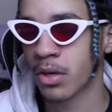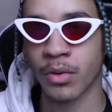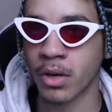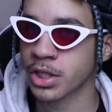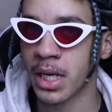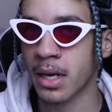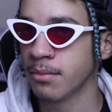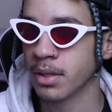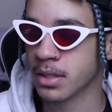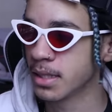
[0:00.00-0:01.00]
not gonna watch
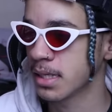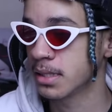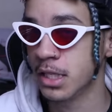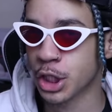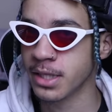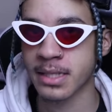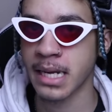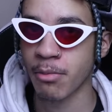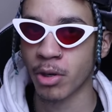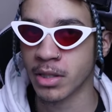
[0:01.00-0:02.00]
that, because that's literally the
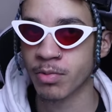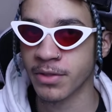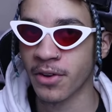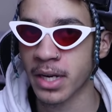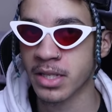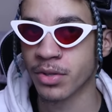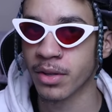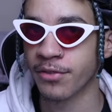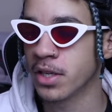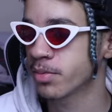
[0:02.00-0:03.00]
same one as we fucking saw
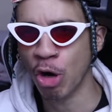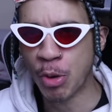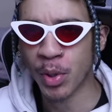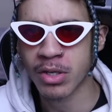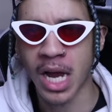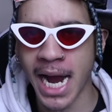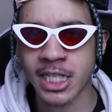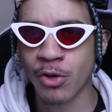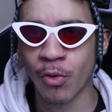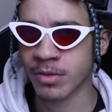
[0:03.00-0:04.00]
in the first Roblox High
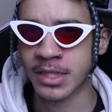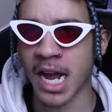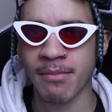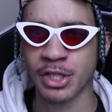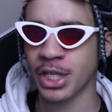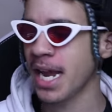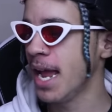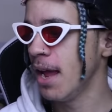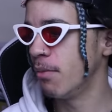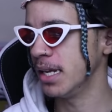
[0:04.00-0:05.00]
School was a type of shit,
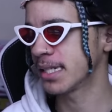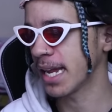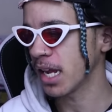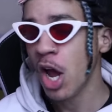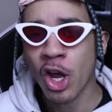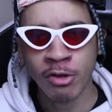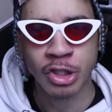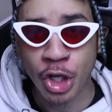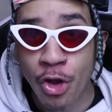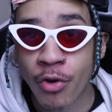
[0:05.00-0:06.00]
where it's like,
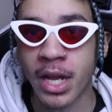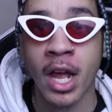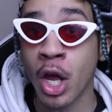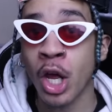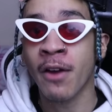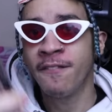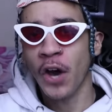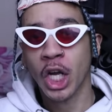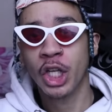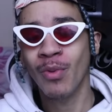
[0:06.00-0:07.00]
dude,
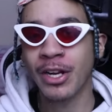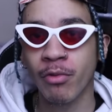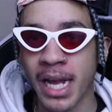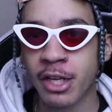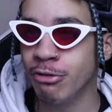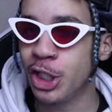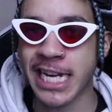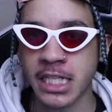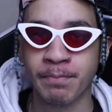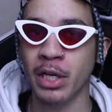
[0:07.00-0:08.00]
fuck you, I don't like you, she
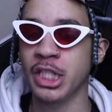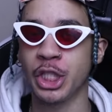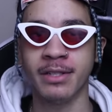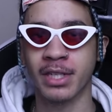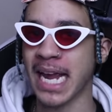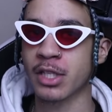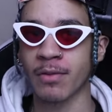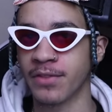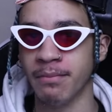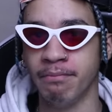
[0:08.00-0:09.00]
gets bullied, she gets
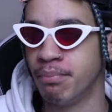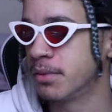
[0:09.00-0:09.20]
with the